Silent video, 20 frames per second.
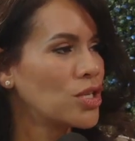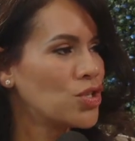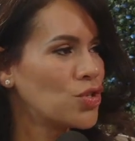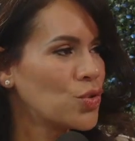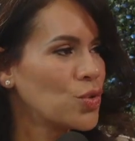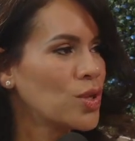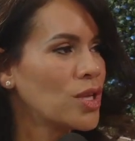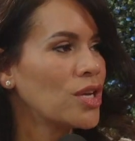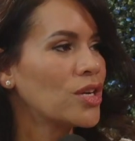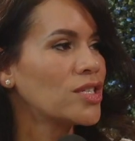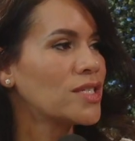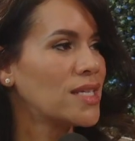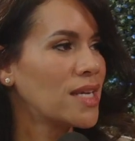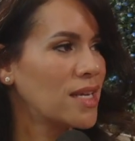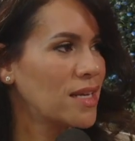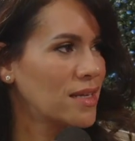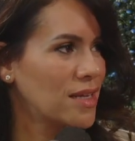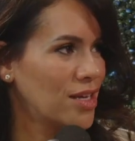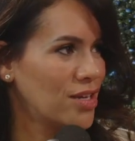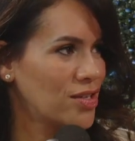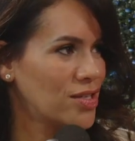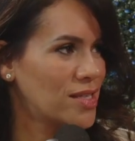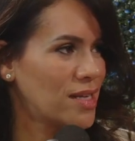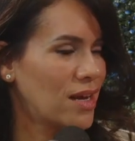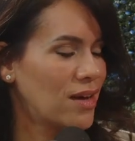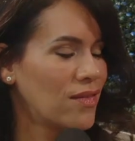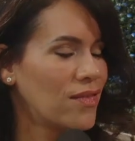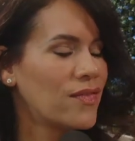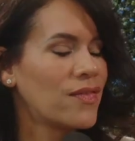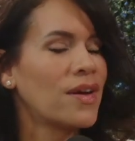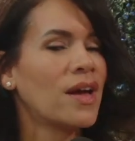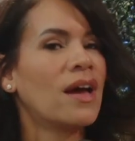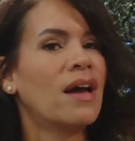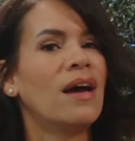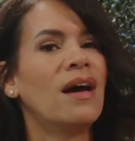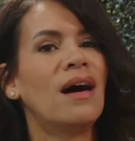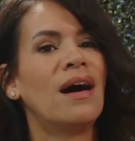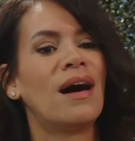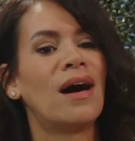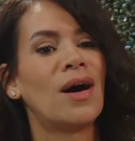truly articulate yourself
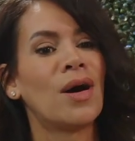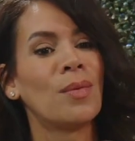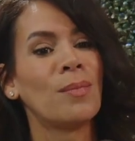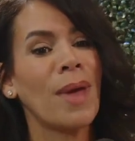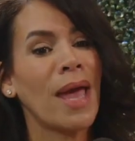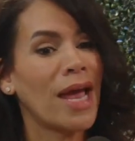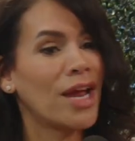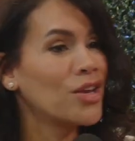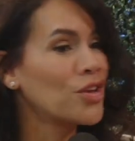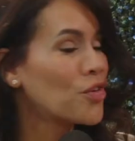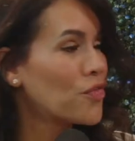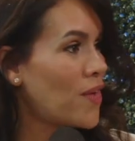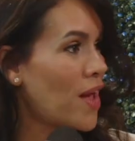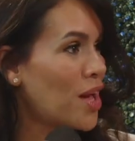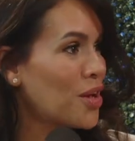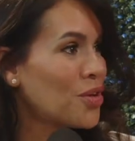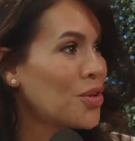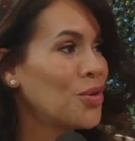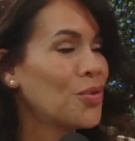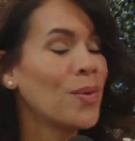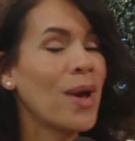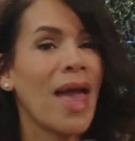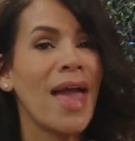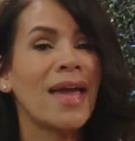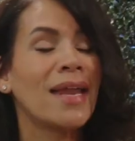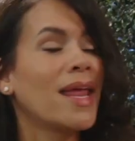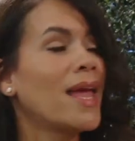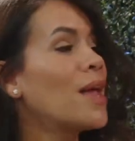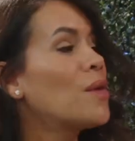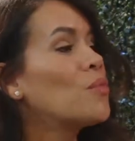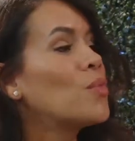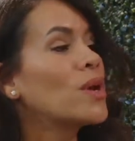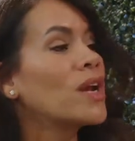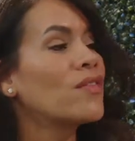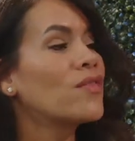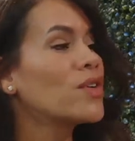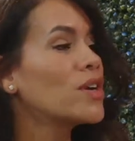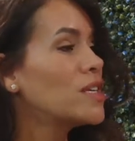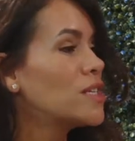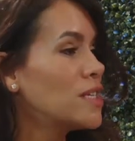mm-hmm. um, and your value and and
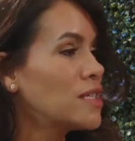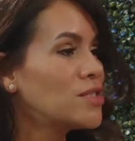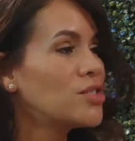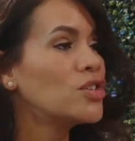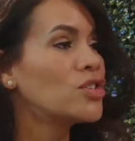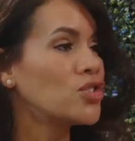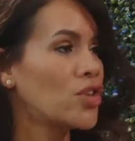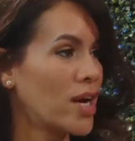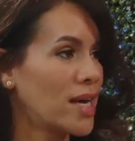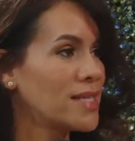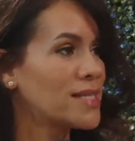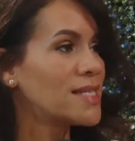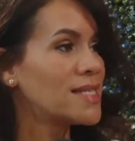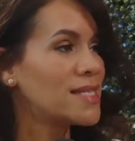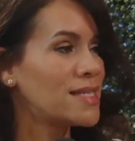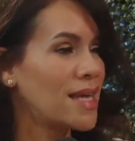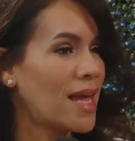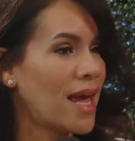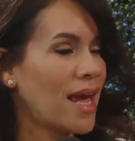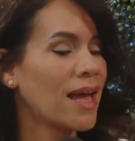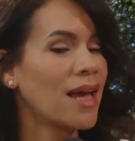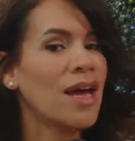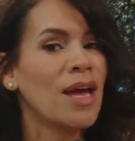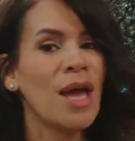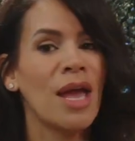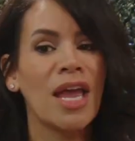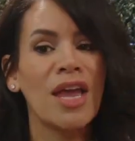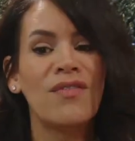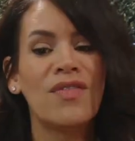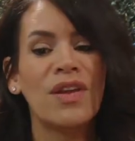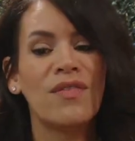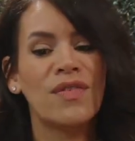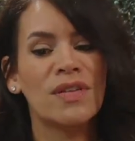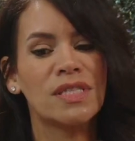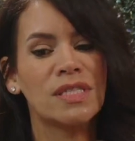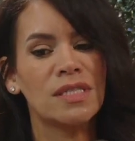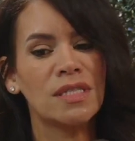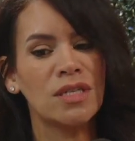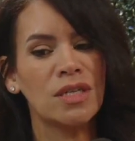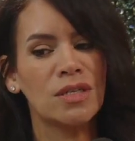whatever it is you're trying to say, even if
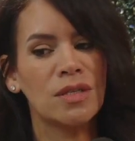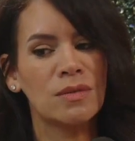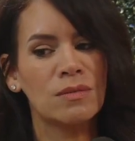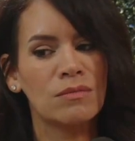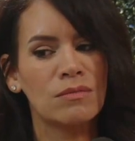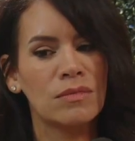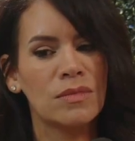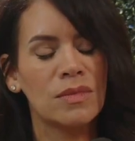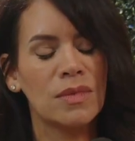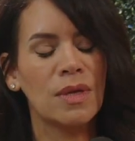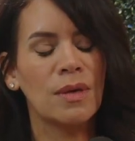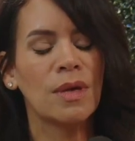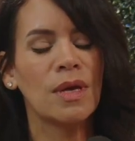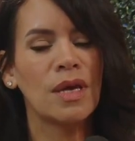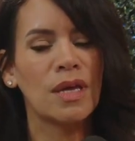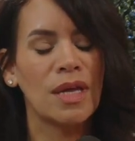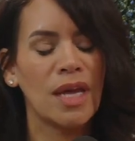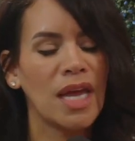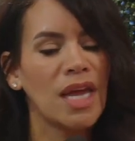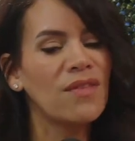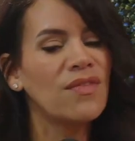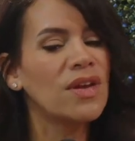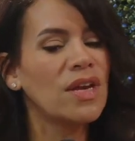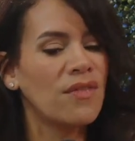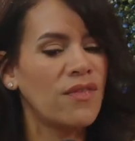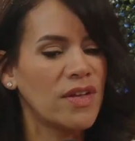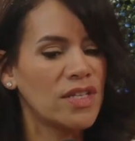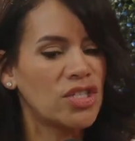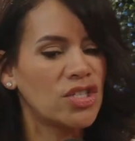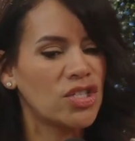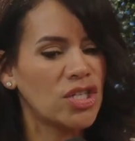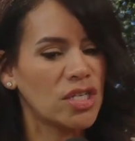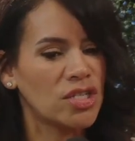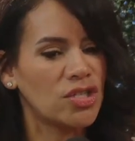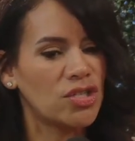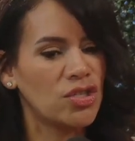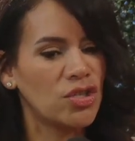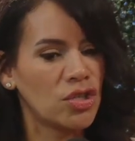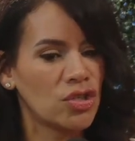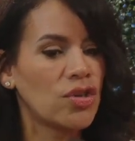it's even if it's
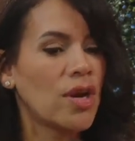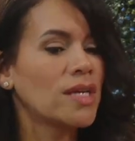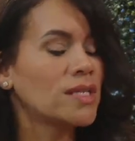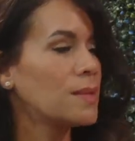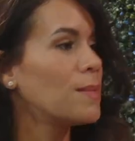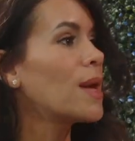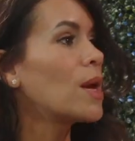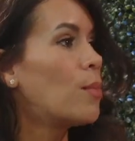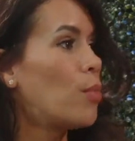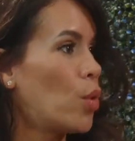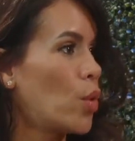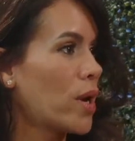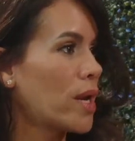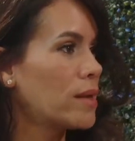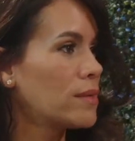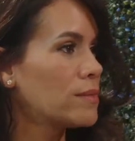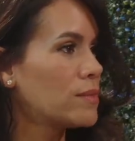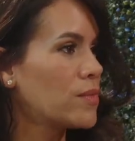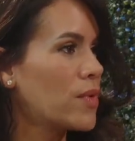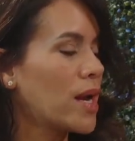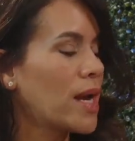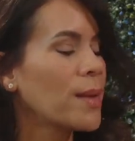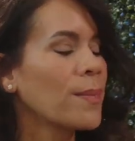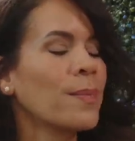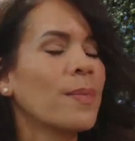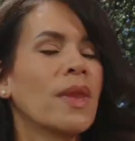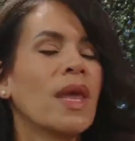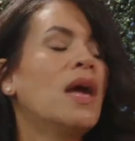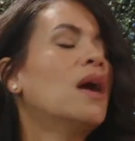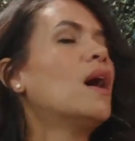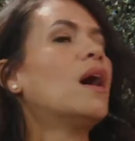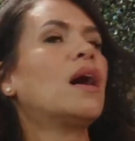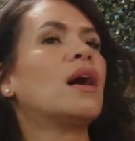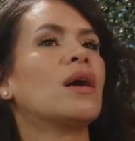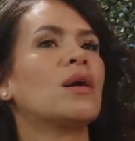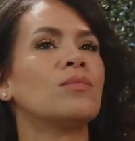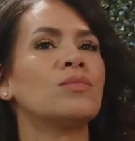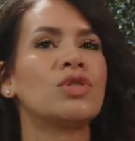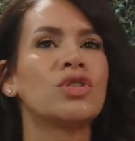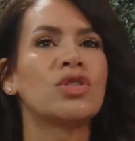just you're trying to make a point, right? Mm-hmm.
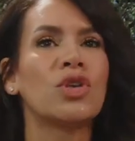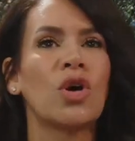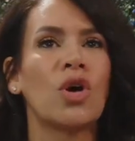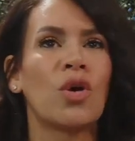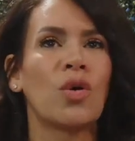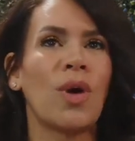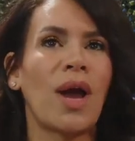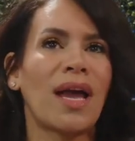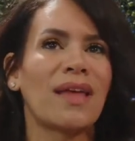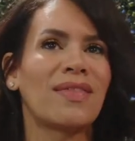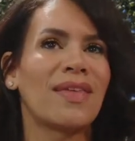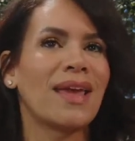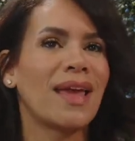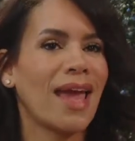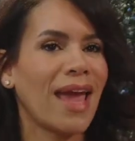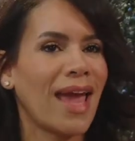Um, so I think